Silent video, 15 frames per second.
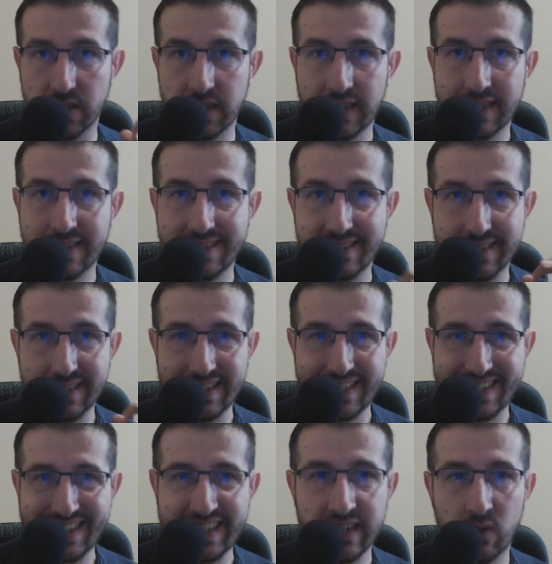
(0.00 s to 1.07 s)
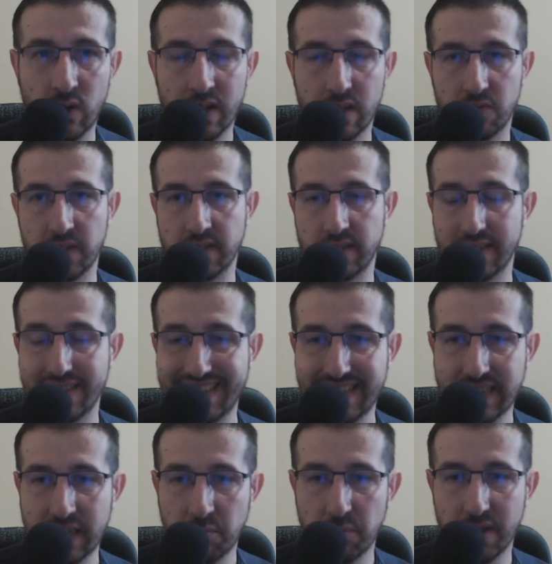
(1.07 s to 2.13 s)
It's irrelevant,
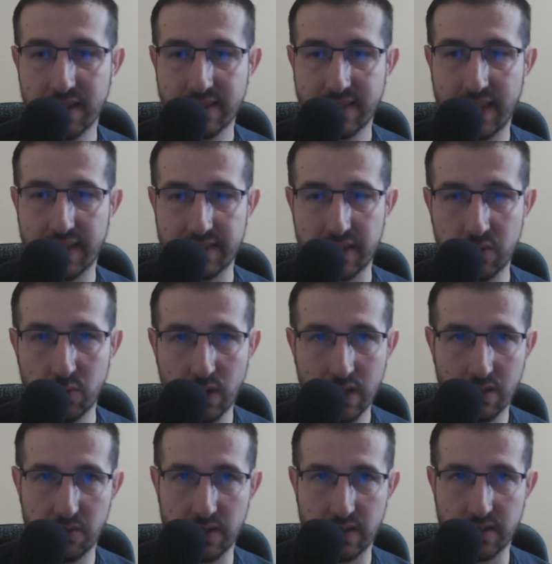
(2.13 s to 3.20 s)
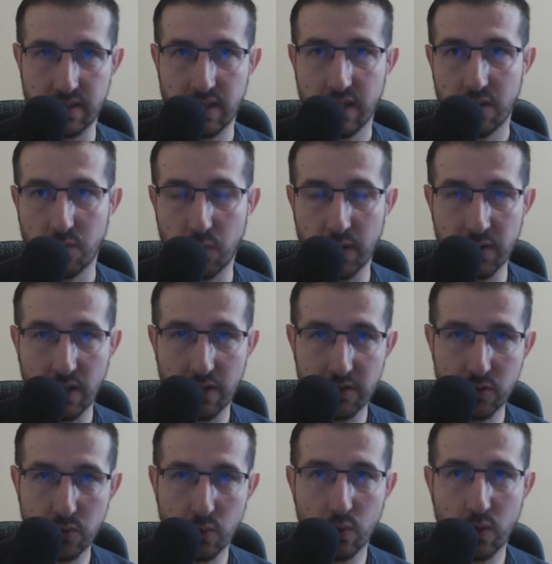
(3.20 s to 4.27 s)
simple as that, irrelevant. When you have a
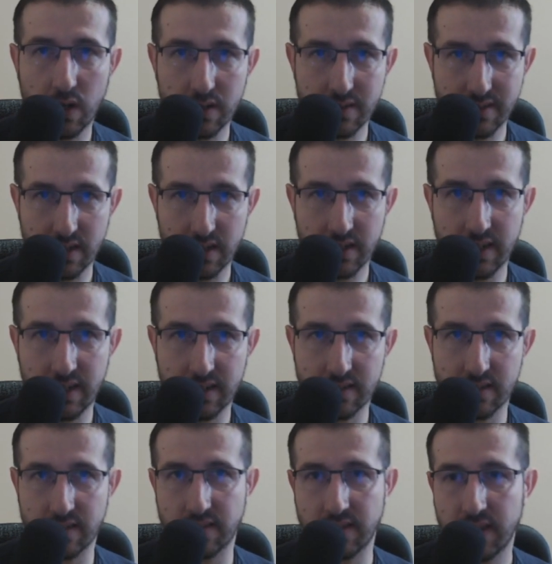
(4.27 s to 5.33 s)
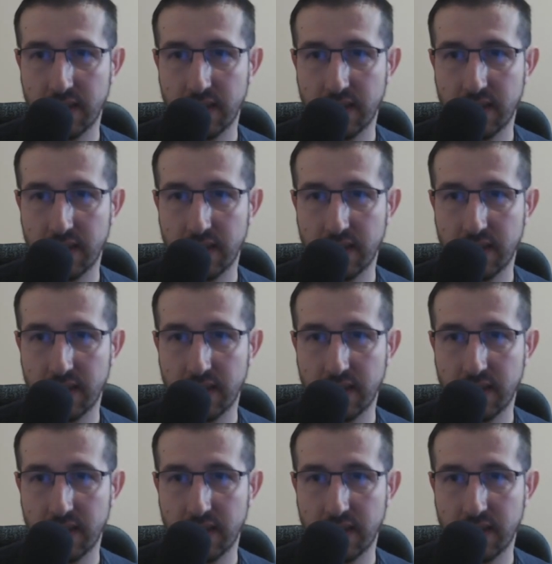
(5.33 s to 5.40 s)
2-star characters,